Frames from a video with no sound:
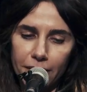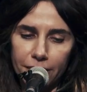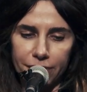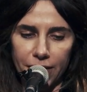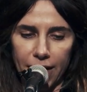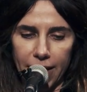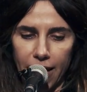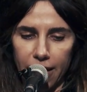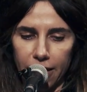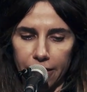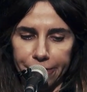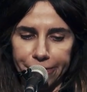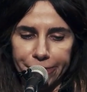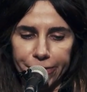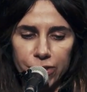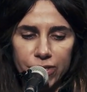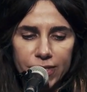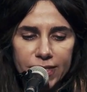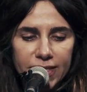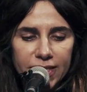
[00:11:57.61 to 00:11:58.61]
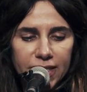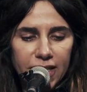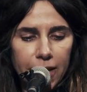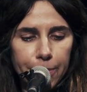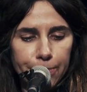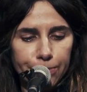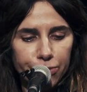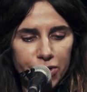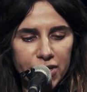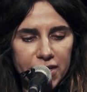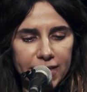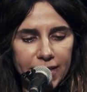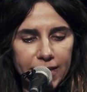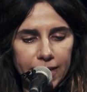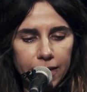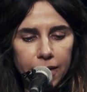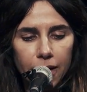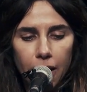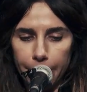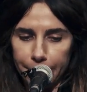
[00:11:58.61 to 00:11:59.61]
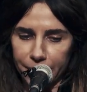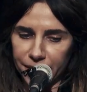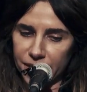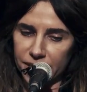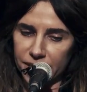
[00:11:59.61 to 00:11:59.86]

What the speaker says: The elephants keep breeding, but